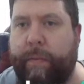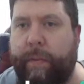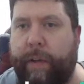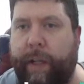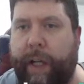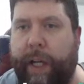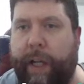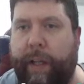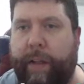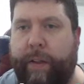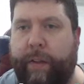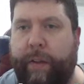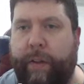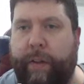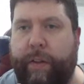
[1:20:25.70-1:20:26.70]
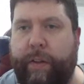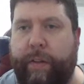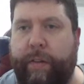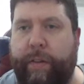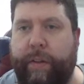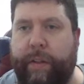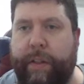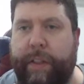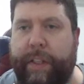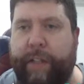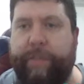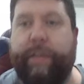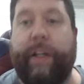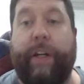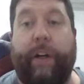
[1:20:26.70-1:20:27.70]
And Luke,
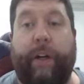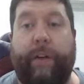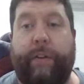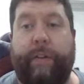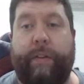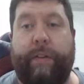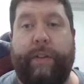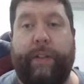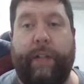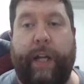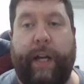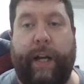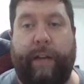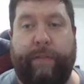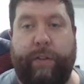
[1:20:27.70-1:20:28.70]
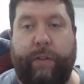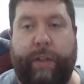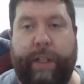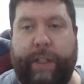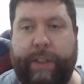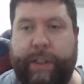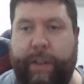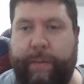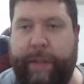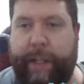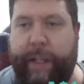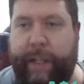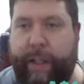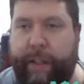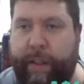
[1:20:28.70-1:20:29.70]
definitely go and have a look next time down
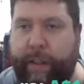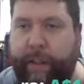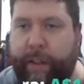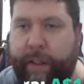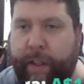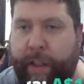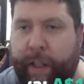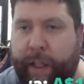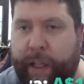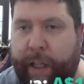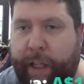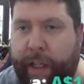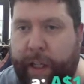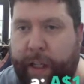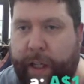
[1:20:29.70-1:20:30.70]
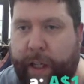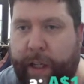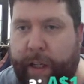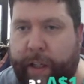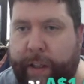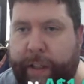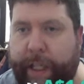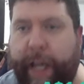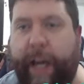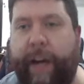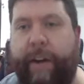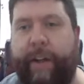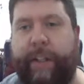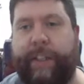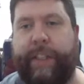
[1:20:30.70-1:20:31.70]
here. Yeah,
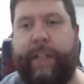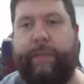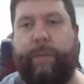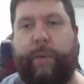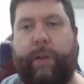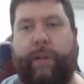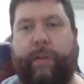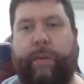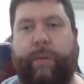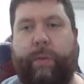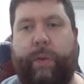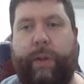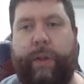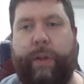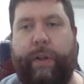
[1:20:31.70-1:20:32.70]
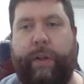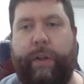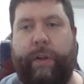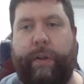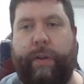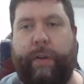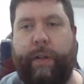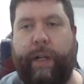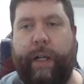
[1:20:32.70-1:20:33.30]
Aaron, I said, what were you...